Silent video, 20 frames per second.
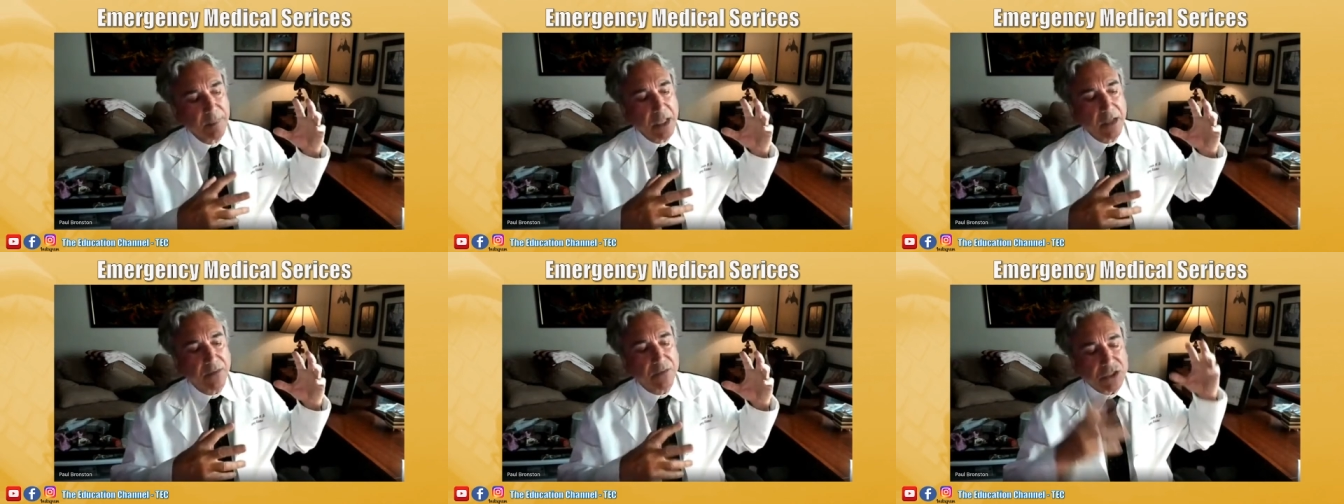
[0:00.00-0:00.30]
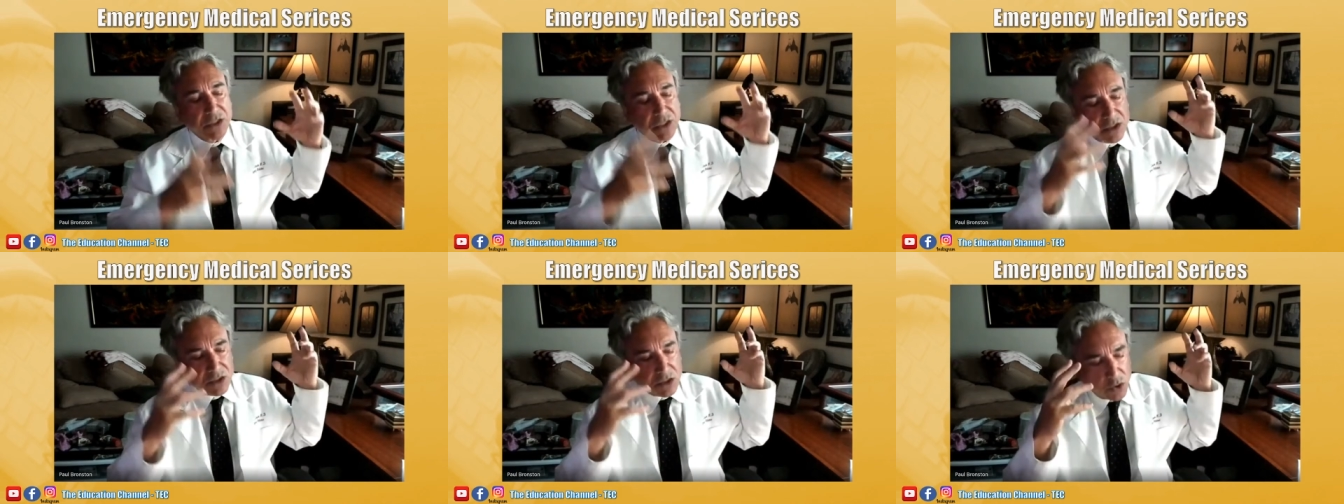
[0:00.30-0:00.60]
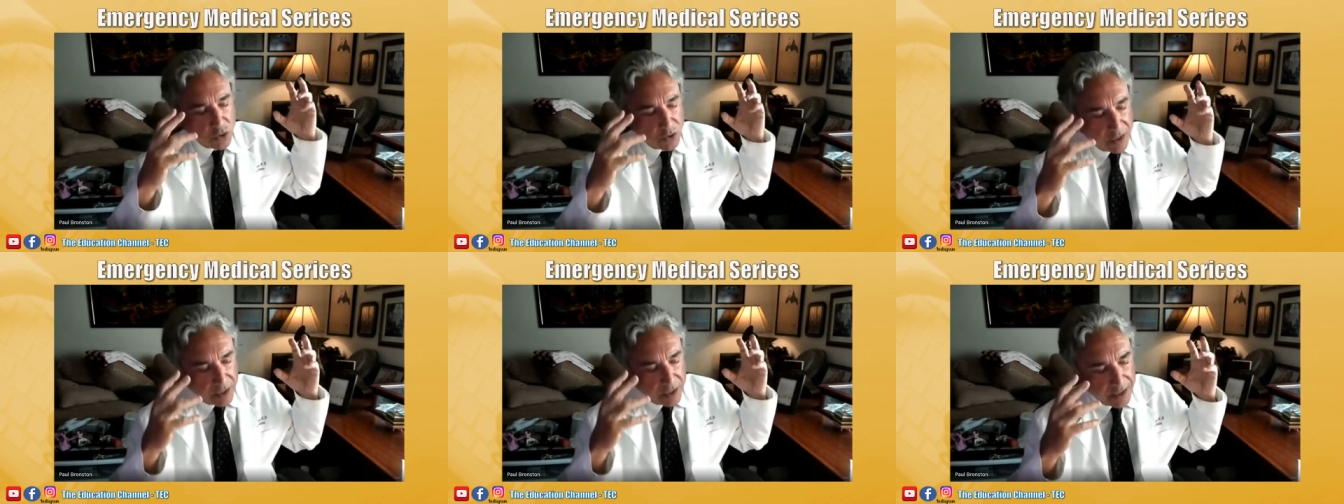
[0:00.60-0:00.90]
if you're just
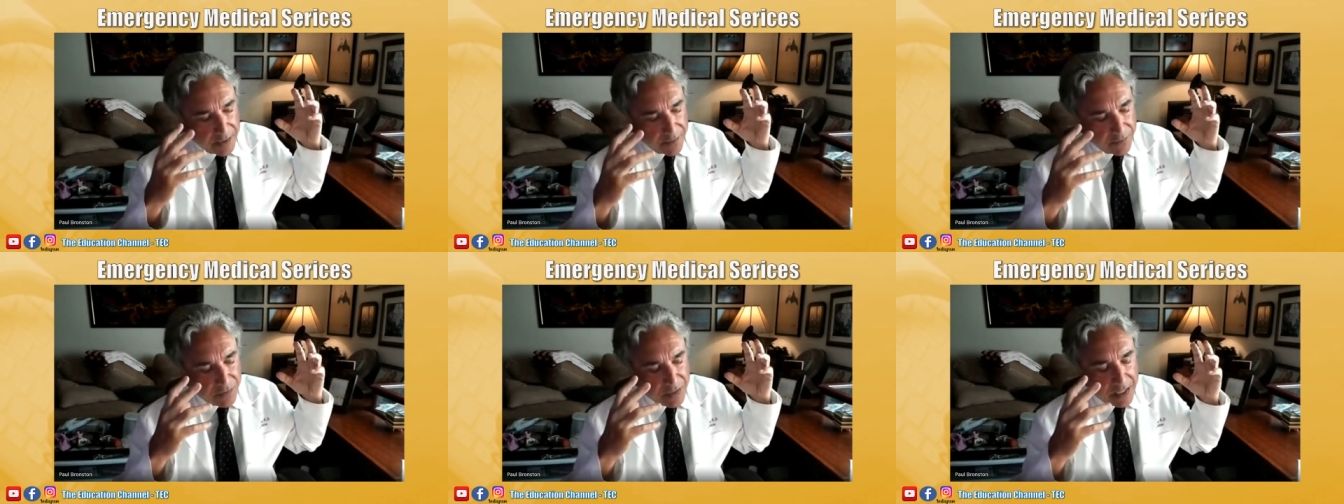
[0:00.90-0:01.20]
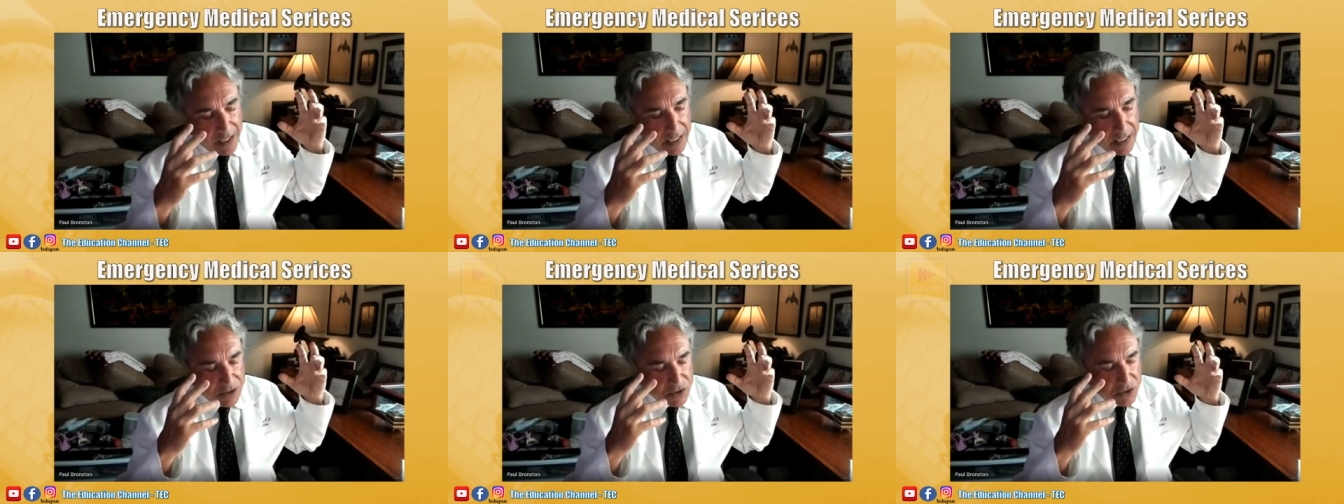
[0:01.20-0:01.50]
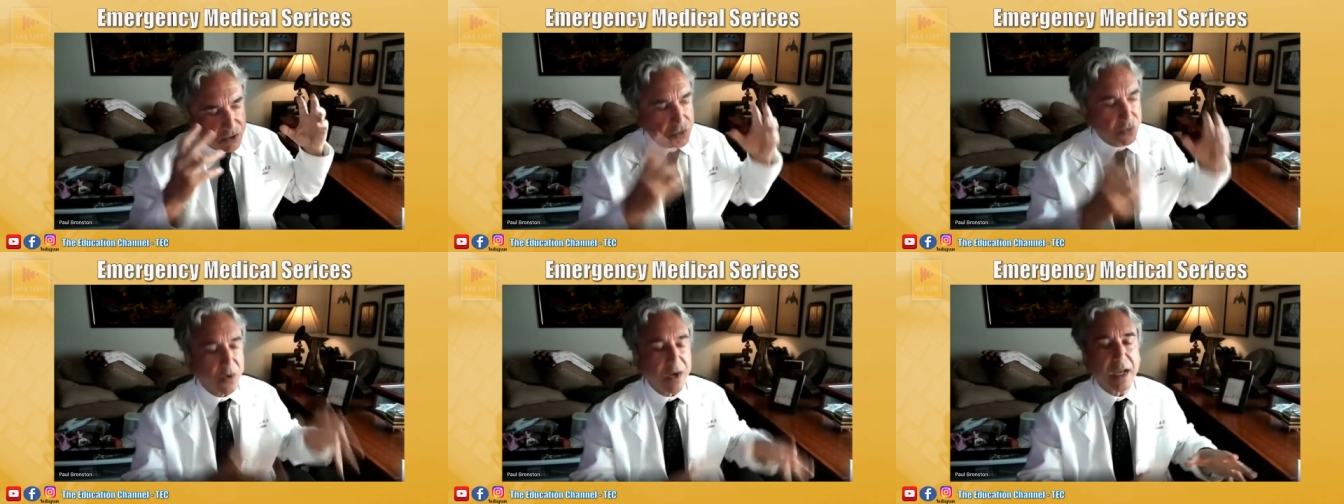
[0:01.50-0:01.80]
looking at if they get
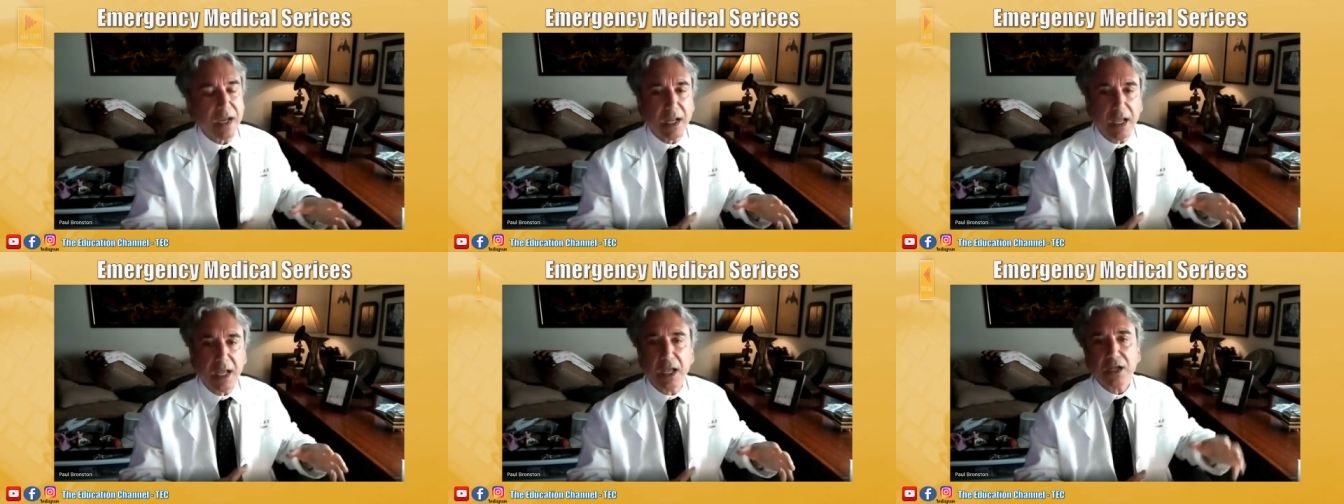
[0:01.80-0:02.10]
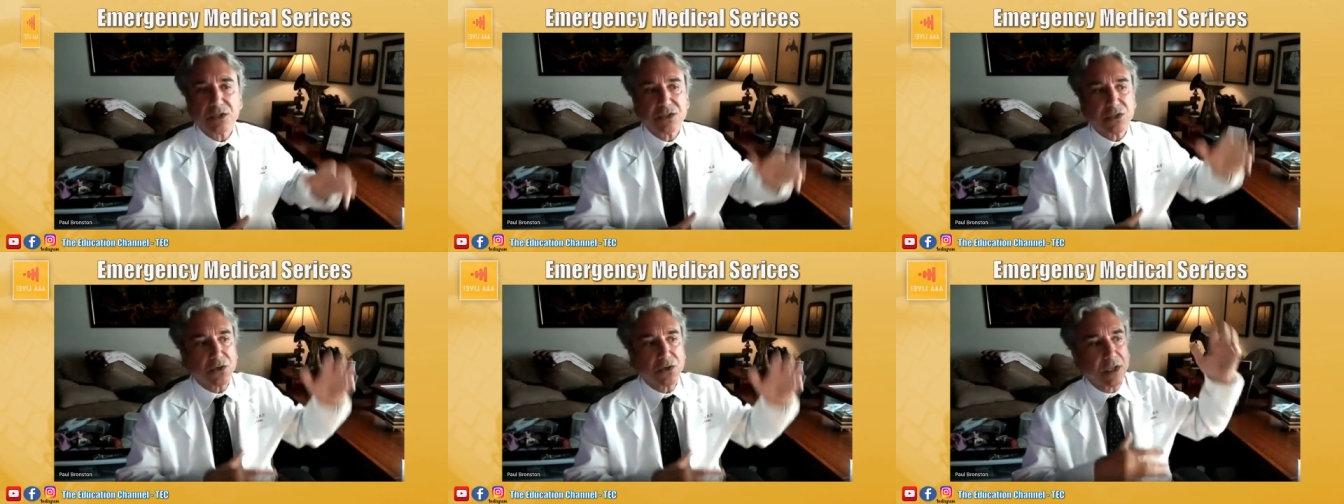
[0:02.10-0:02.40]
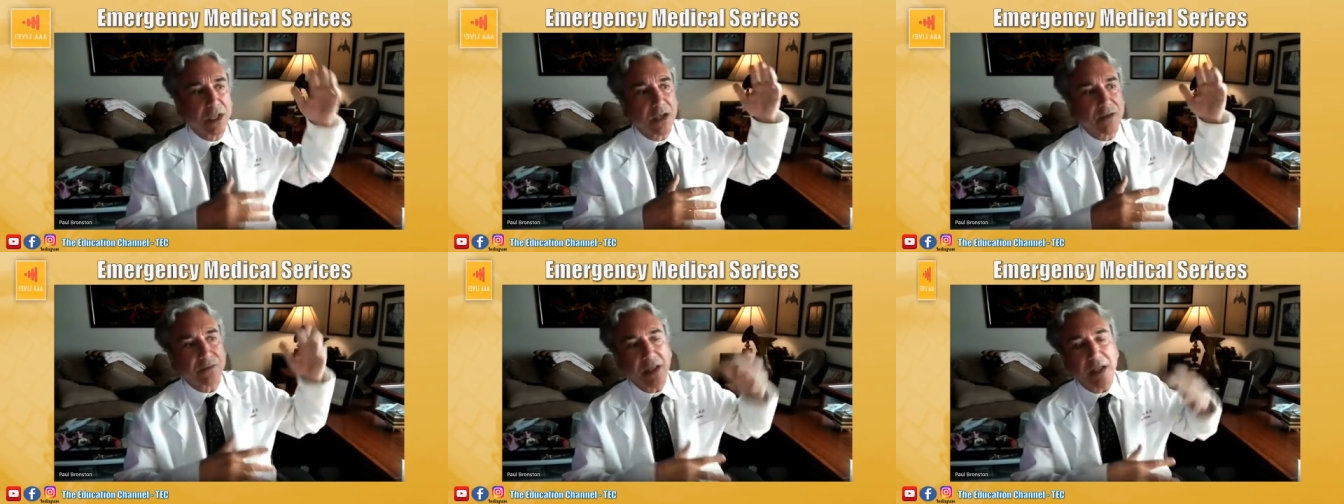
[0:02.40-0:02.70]
straight A's or
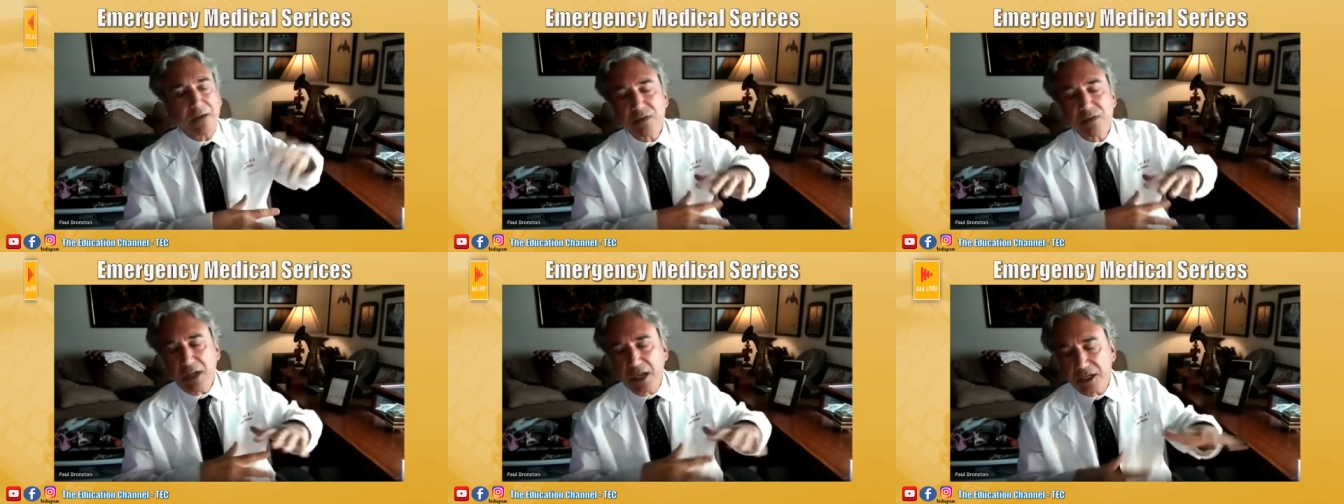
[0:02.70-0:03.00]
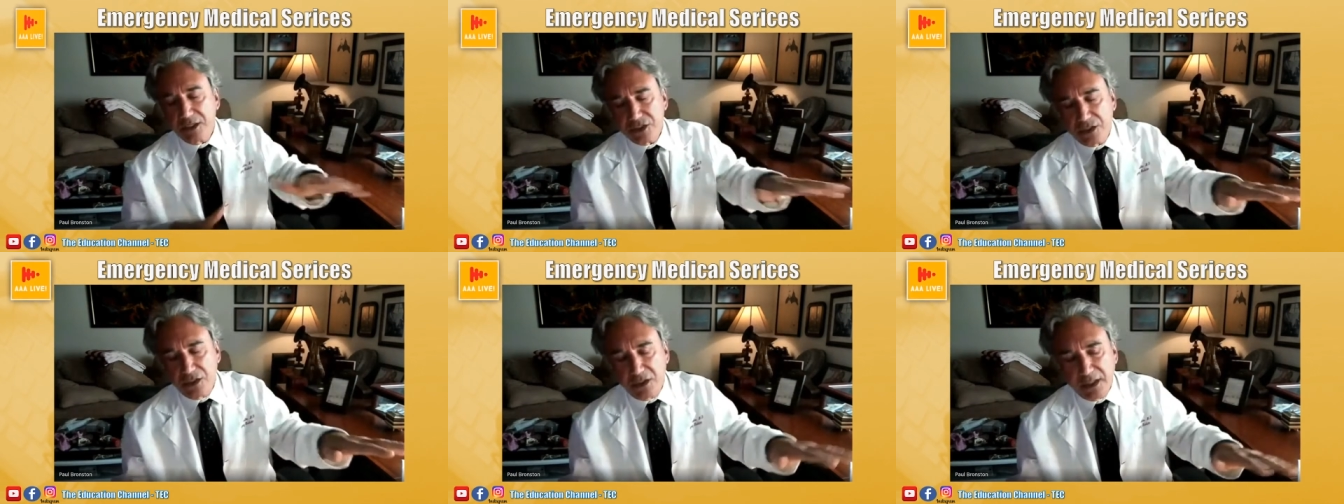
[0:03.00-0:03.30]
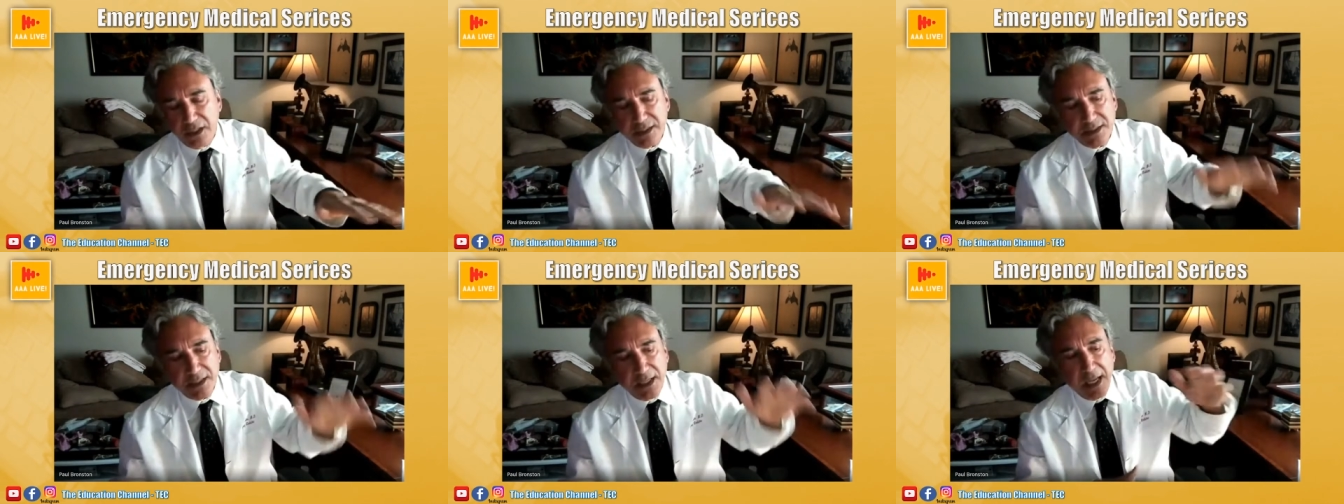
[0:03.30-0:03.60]
if they have national
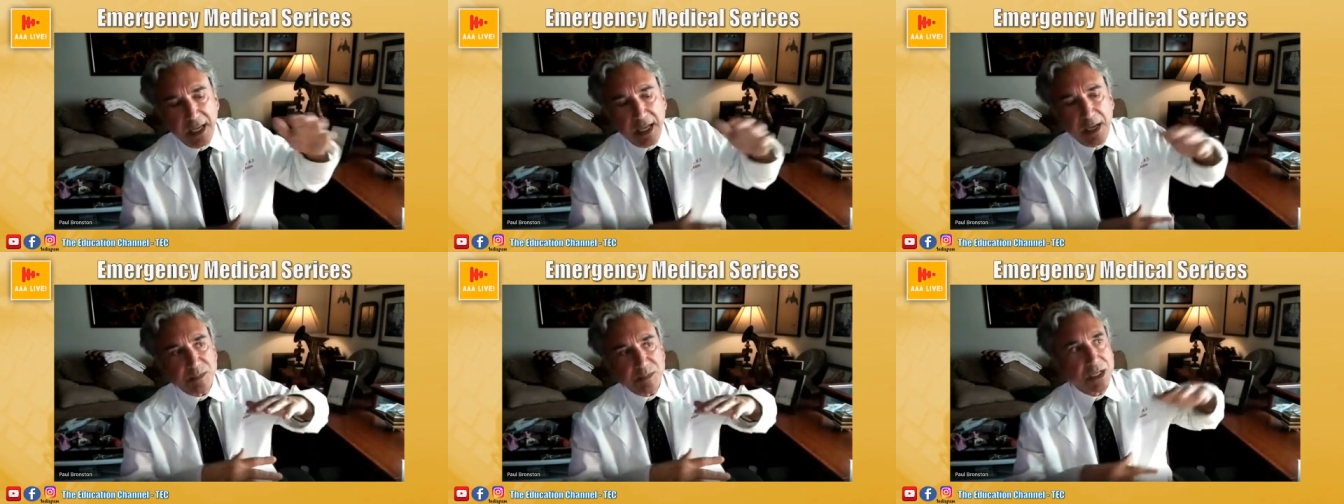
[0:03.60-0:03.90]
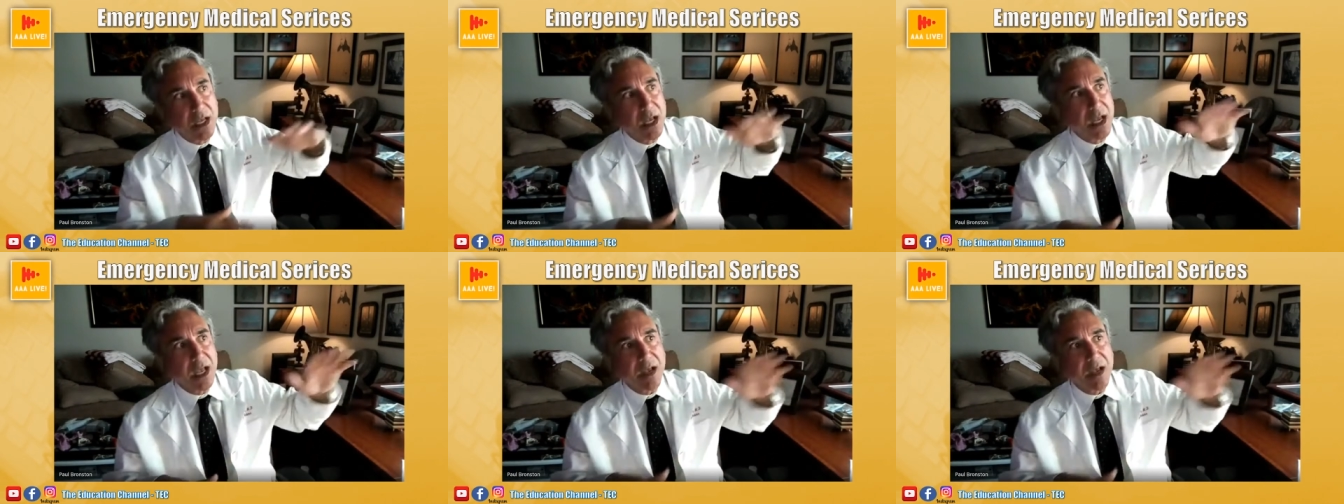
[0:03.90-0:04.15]
exams,